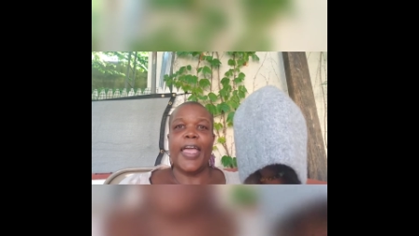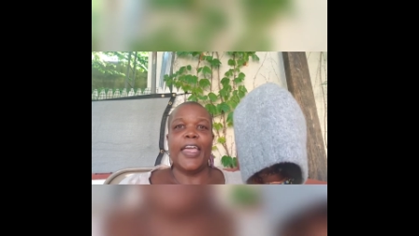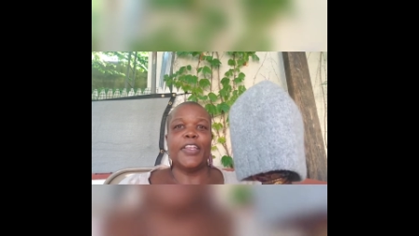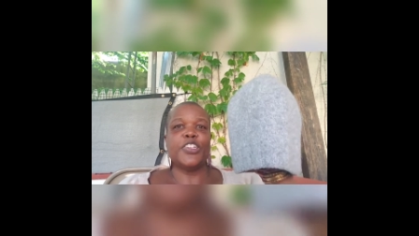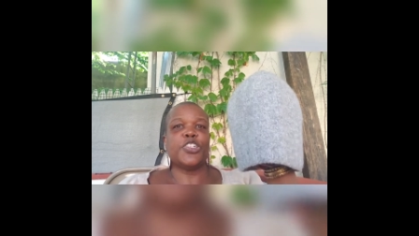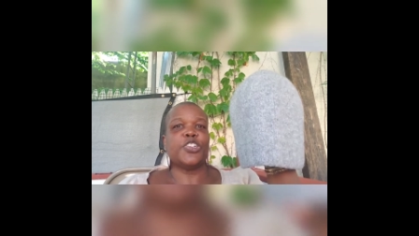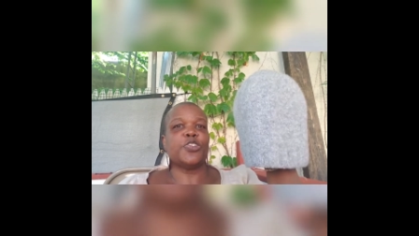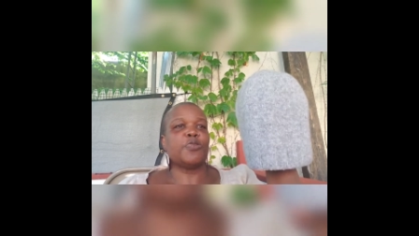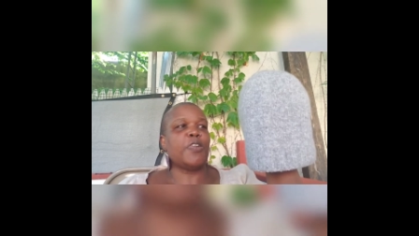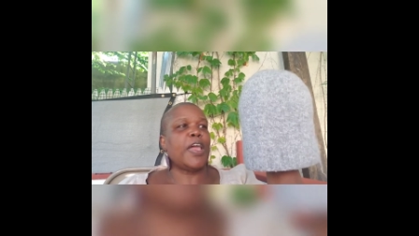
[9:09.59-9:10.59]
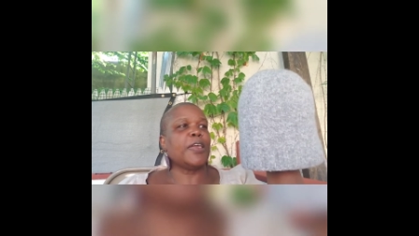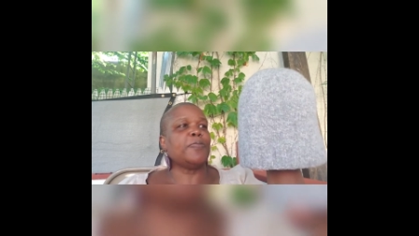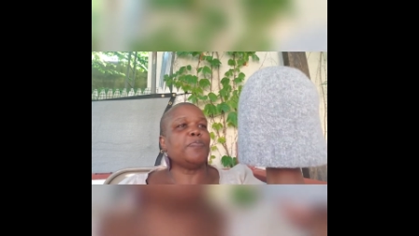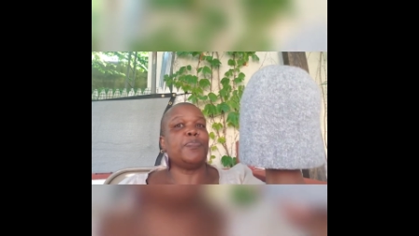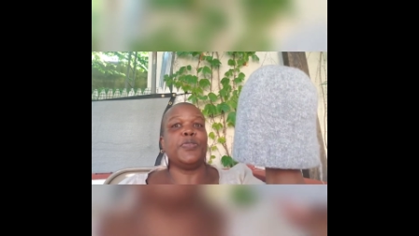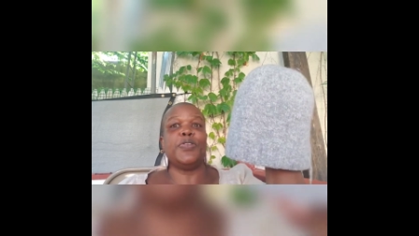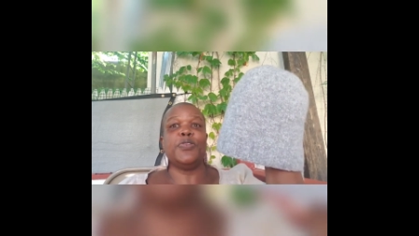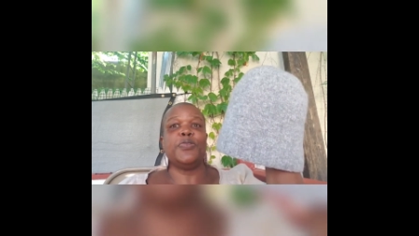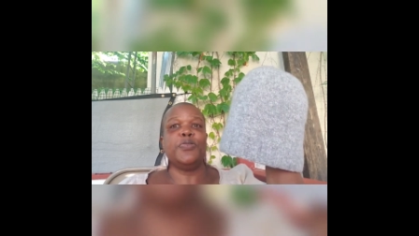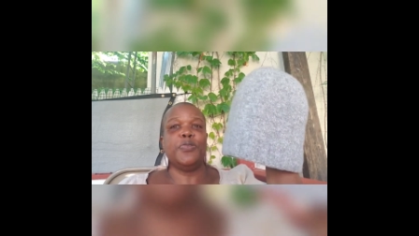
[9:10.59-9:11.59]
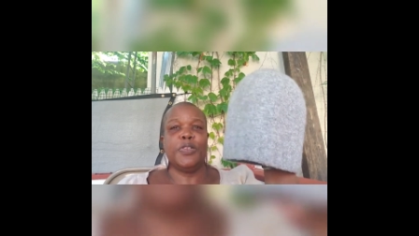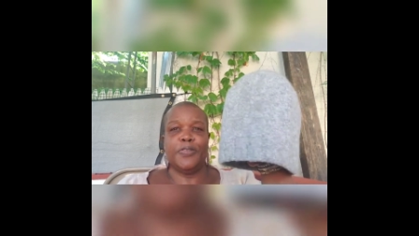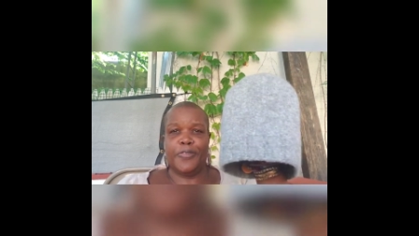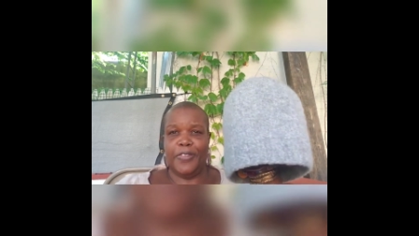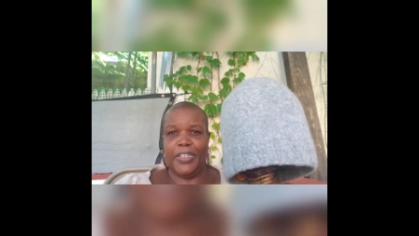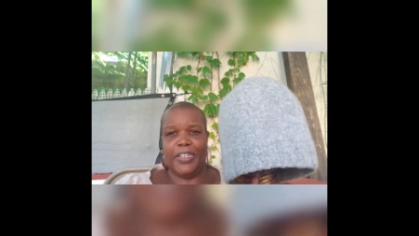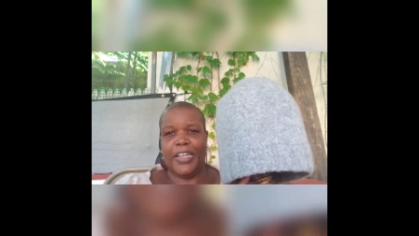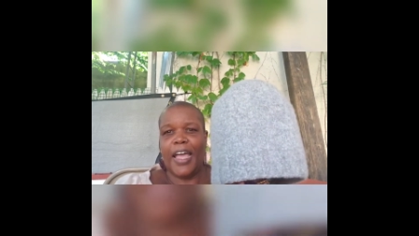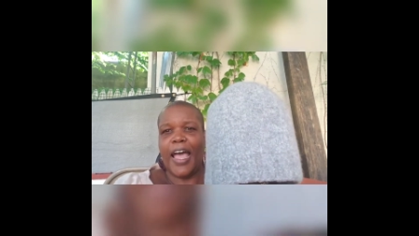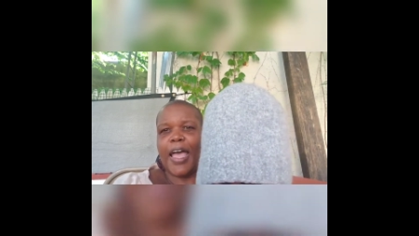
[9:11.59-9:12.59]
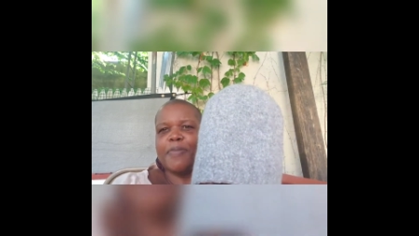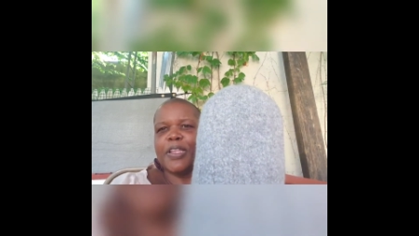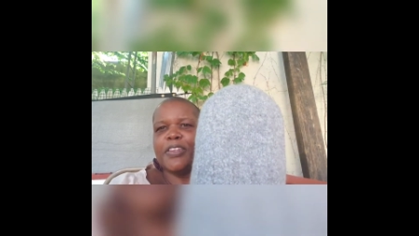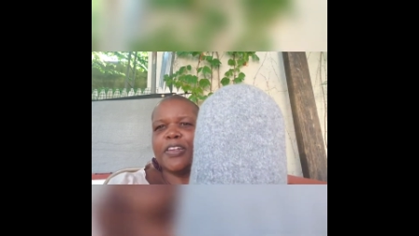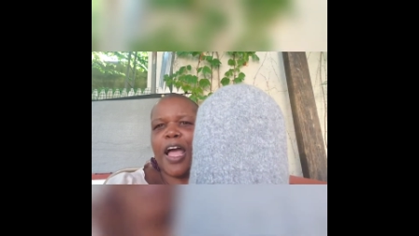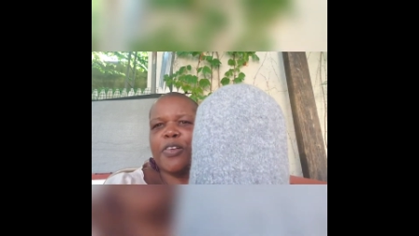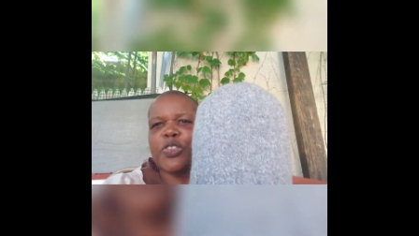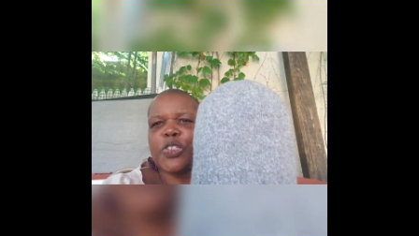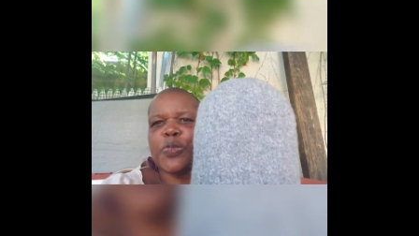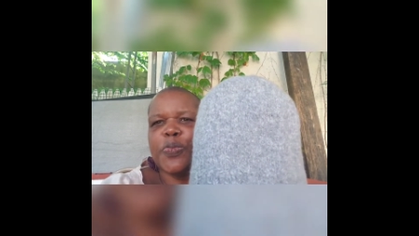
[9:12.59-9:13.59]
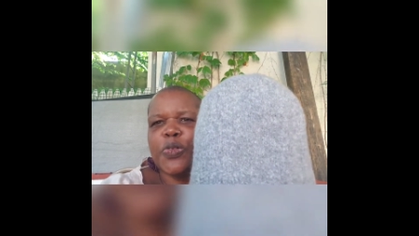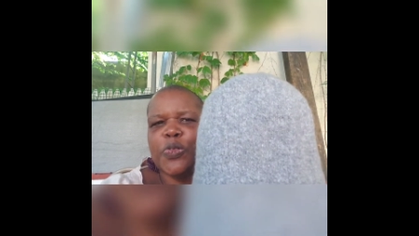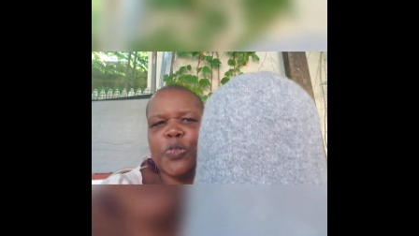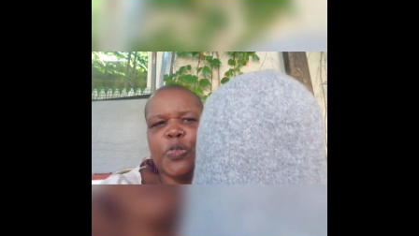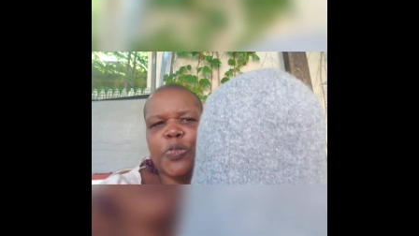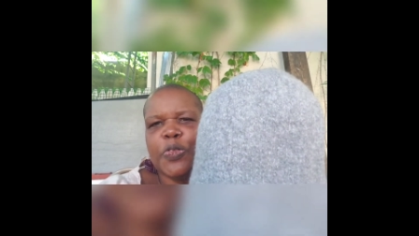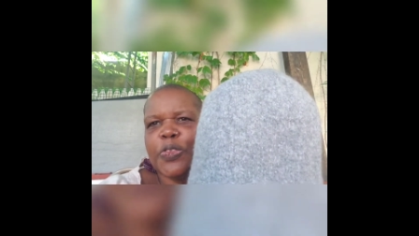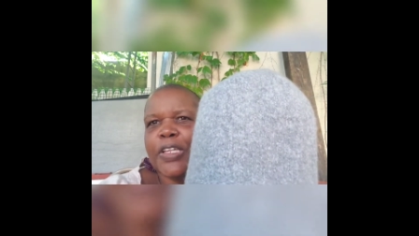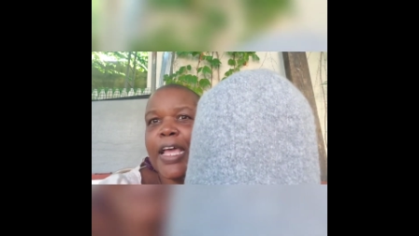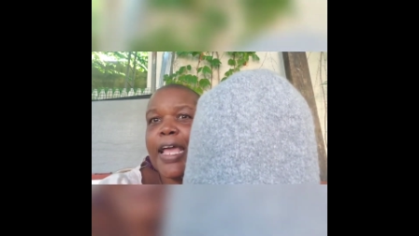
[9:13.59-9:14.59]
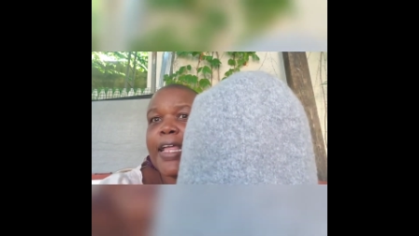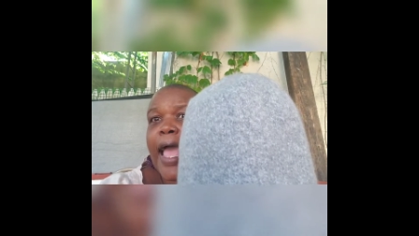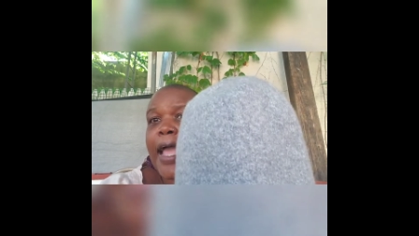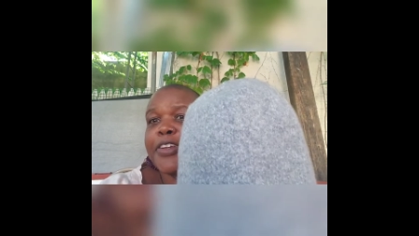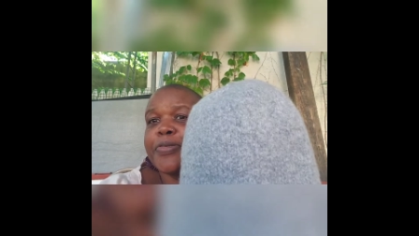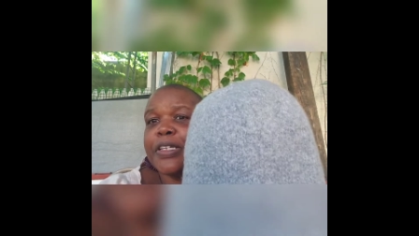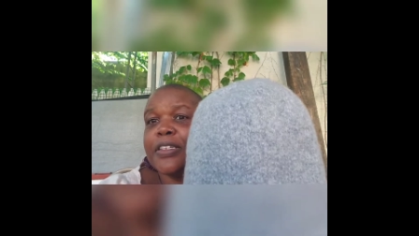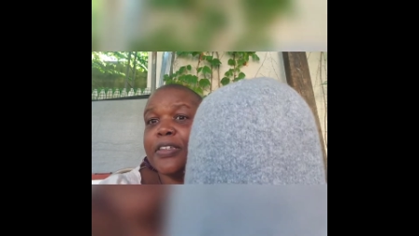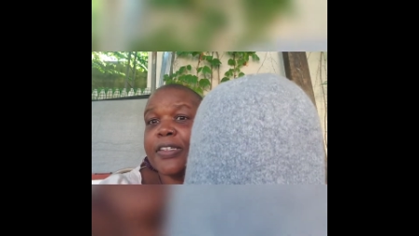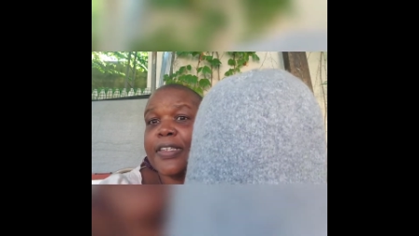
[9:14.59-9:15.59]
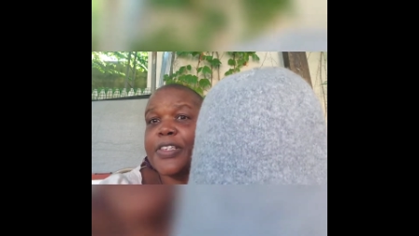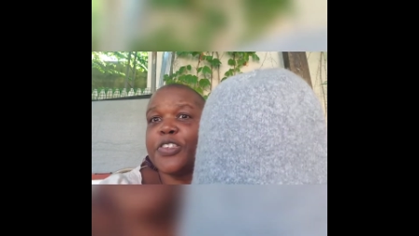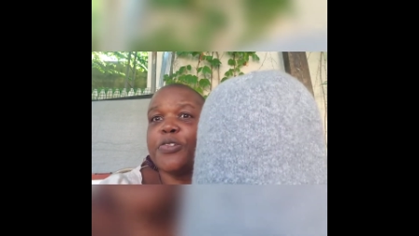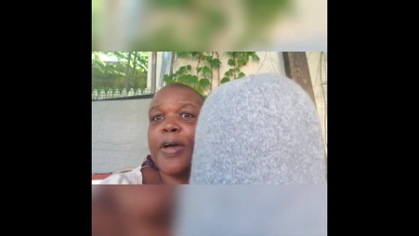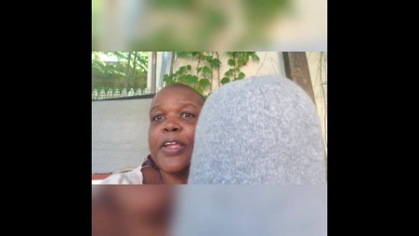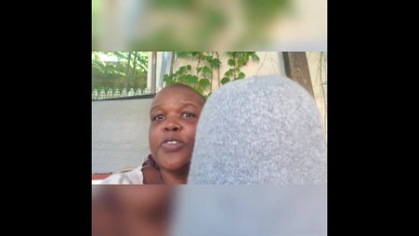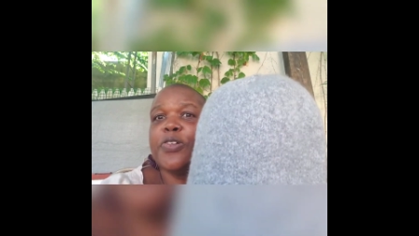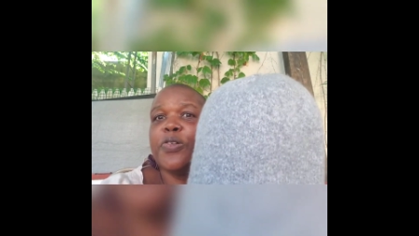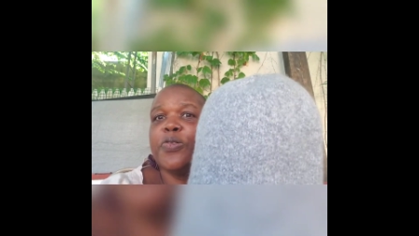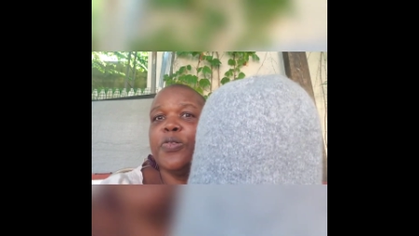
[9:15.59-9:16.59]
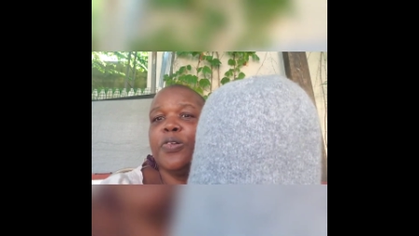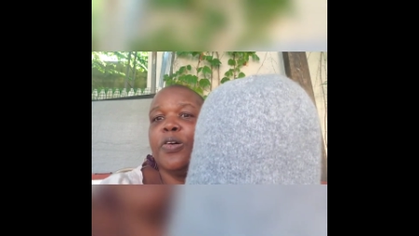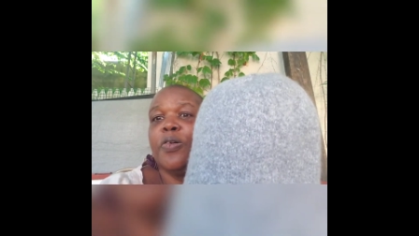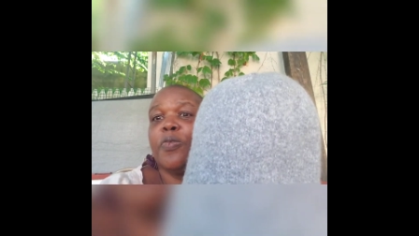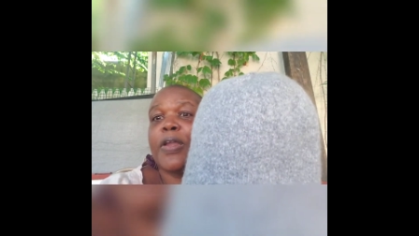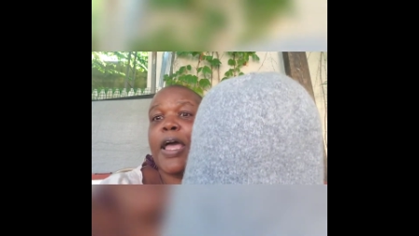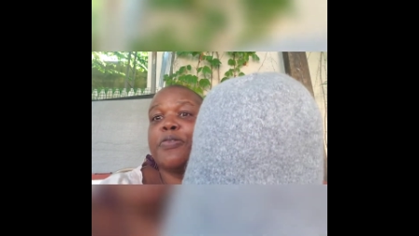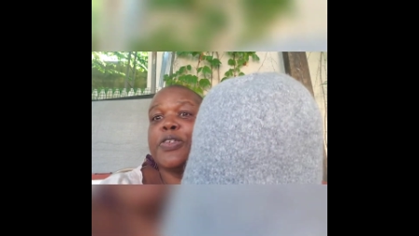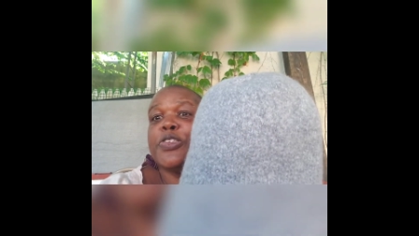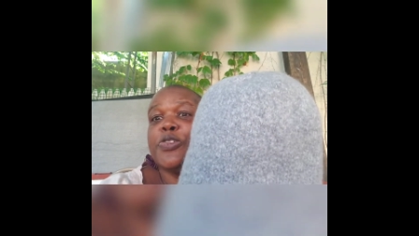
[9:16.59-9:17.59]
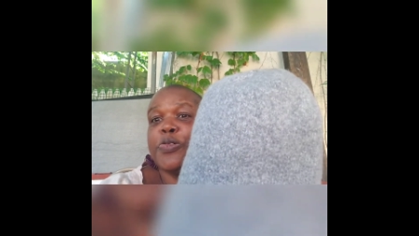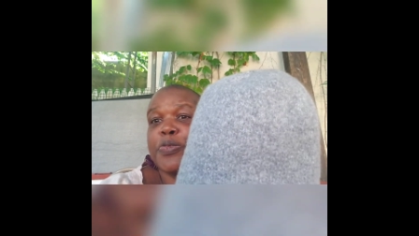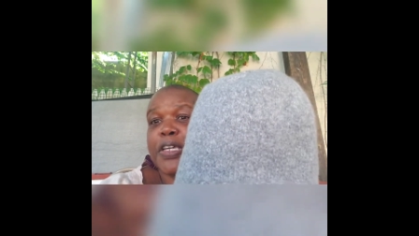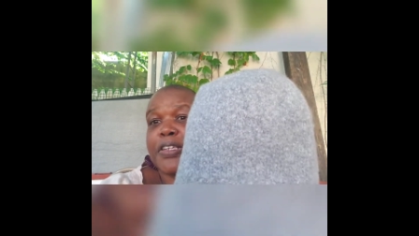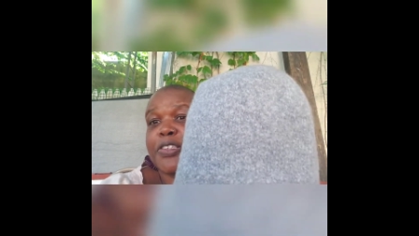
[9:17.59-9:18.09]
It shrank beautifully. I mean, look how smooth. It actually looks as though I know what I was doing.